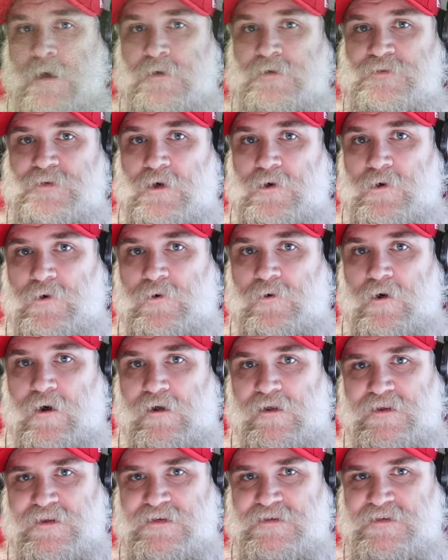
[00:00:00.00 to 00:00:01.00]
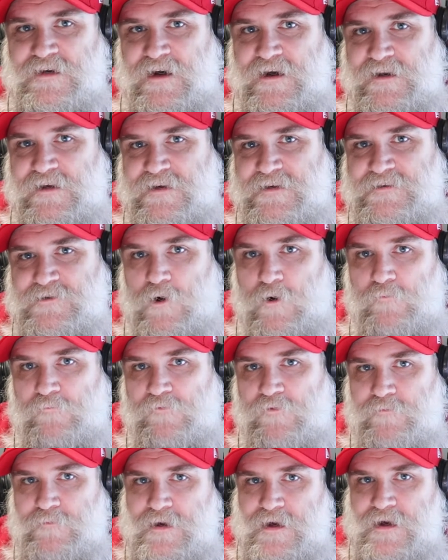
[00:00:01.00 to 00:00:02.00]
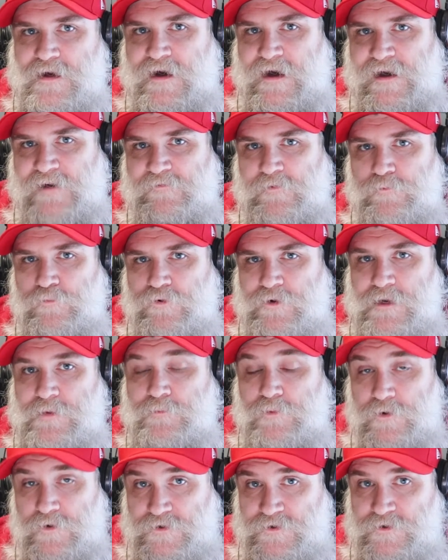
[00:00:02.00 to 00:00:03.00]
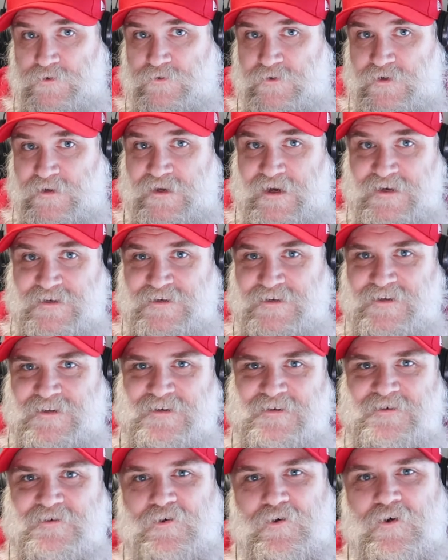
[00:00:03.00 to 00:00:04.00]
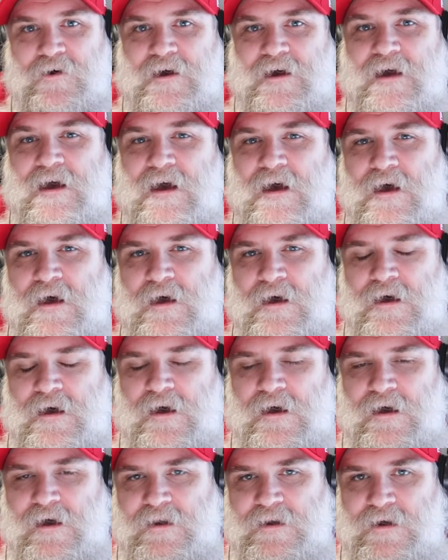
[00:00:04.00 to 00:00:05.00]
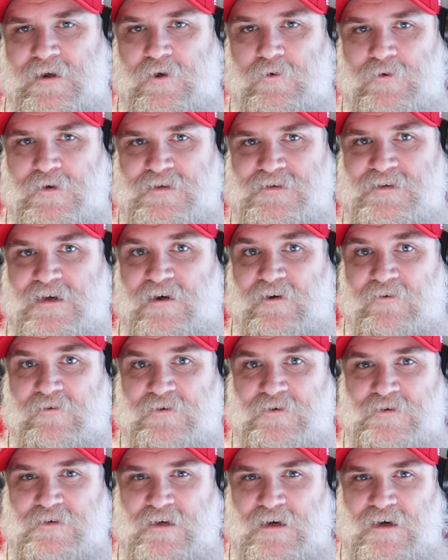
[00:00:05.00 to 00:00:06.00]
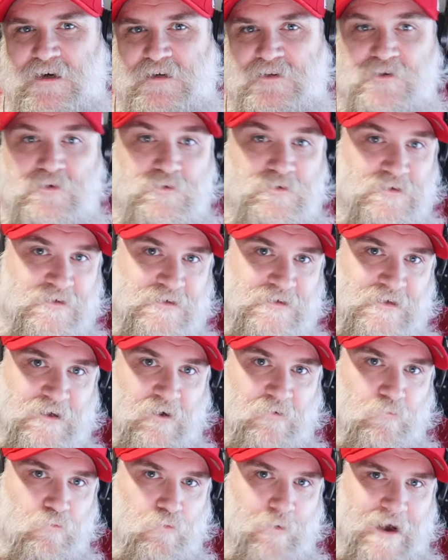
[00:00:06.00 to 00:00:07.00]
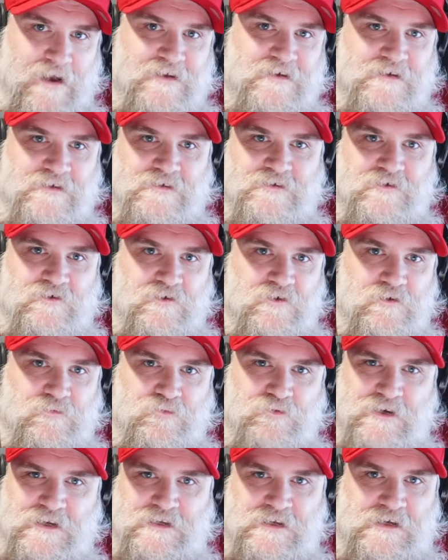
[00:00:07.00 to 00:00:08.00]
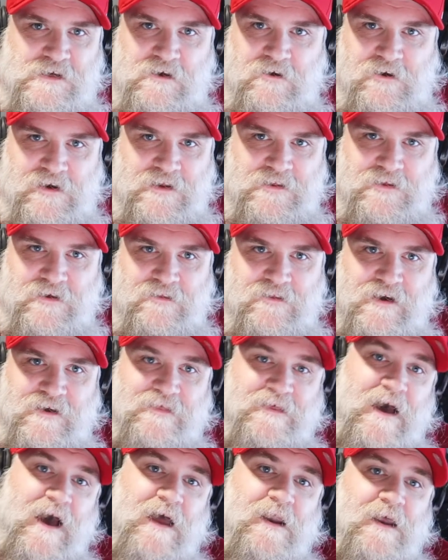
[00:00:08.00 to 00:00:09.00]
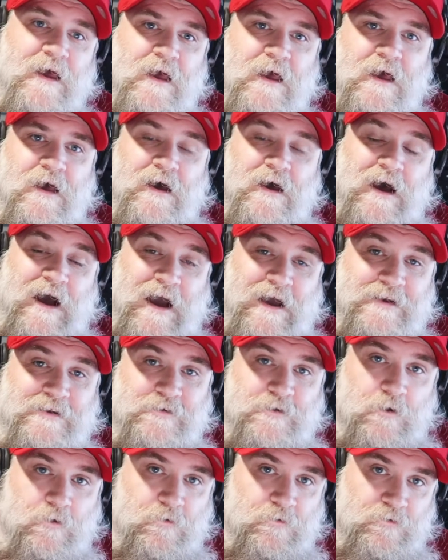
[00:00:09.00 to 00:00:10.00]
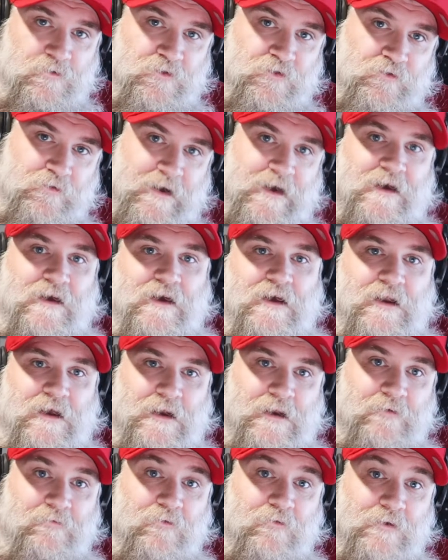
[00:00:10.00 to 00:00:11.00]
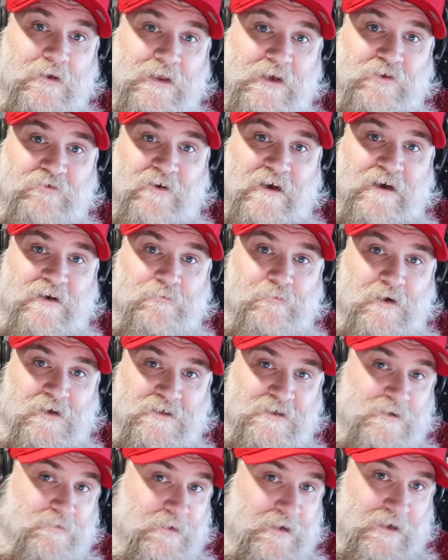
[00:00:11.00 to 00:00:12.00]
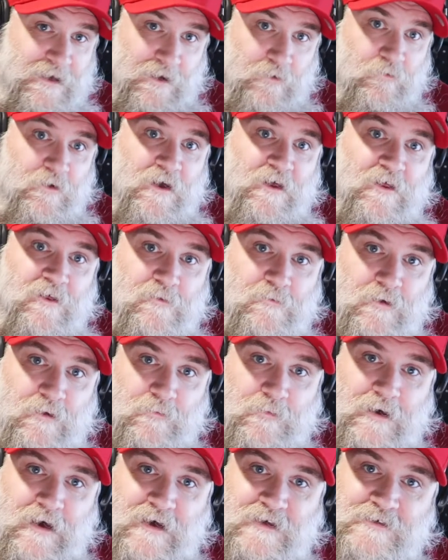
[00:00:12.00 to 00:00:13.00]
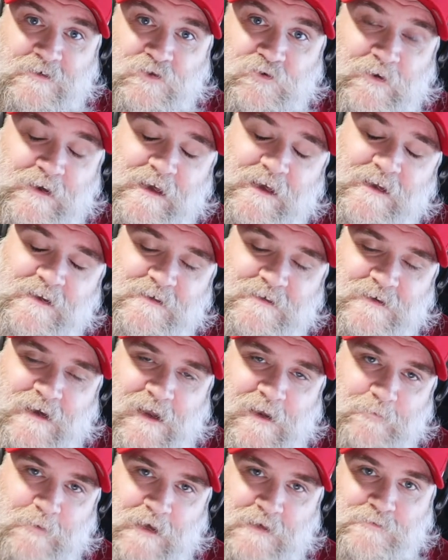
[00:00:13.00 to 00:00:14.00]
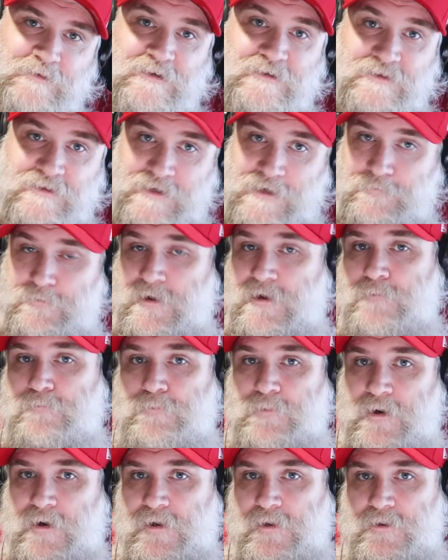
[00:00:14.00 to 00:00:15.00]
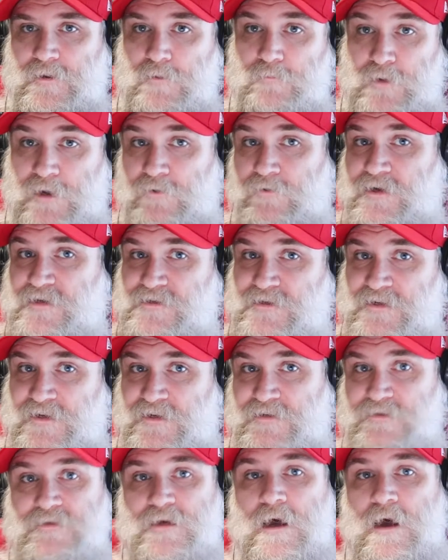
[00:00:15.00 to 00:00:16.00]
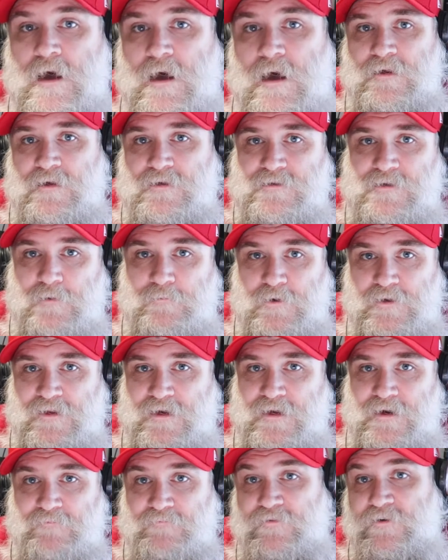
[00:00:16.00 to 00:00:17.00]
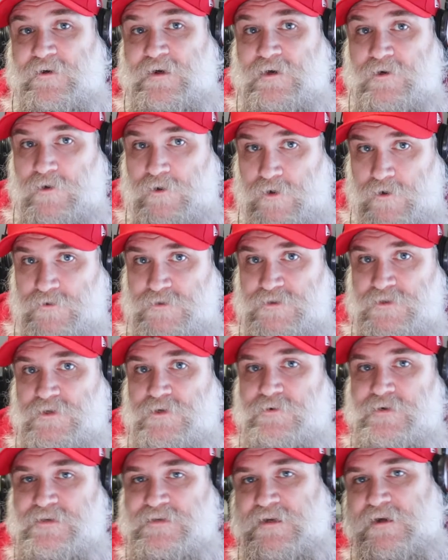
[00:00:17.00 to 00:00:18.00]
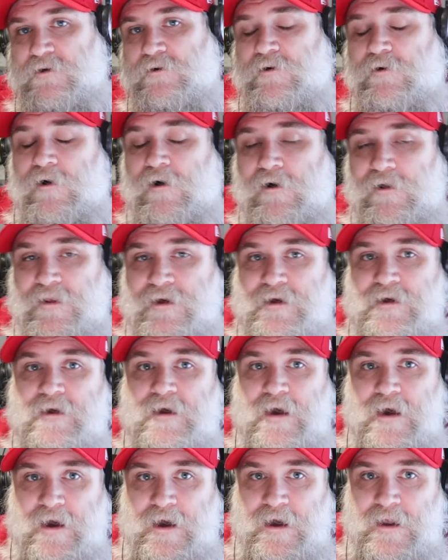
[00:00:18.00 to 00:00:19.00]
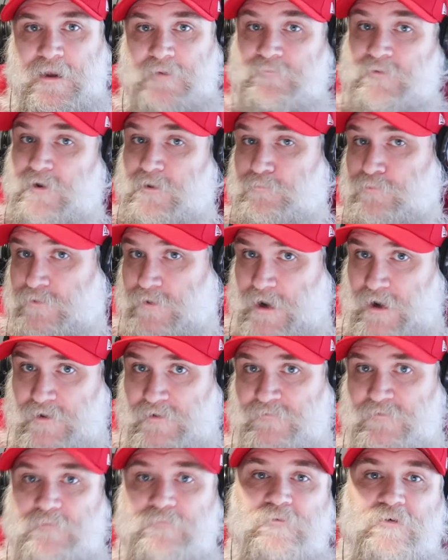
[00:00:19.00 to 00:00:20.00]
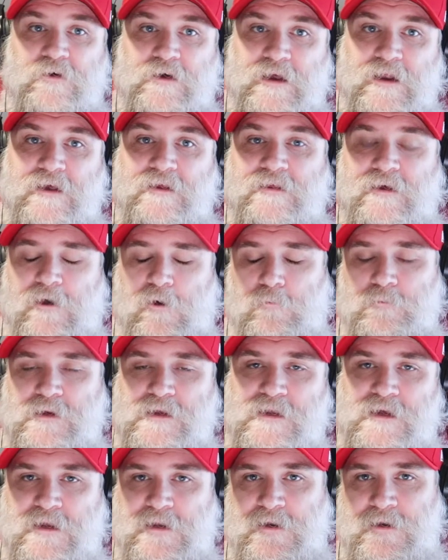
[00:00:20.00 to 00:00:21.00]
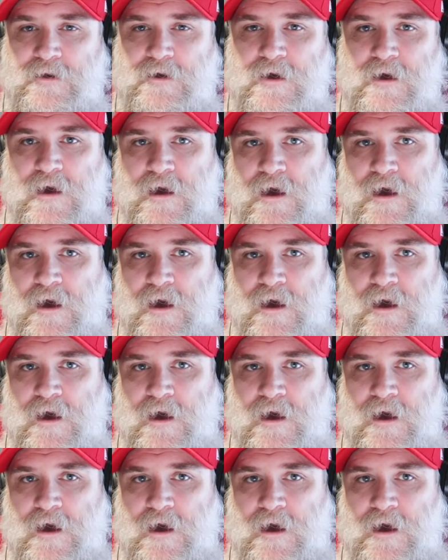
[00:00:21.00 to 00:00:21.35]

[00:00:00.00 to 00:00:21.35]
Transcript: So all of this kind of hits home for me. I have a pretty personal connection to this story, and I don't want to sound uh, too self-righteous or preachy or anything like that. I don't drink, and I never really drank much to begin with, as drinking just kind of makes me sleepy. But the big reason is that someone that I'm very close to is an alcoholic, and I'm very proud of him for getting the help he needed.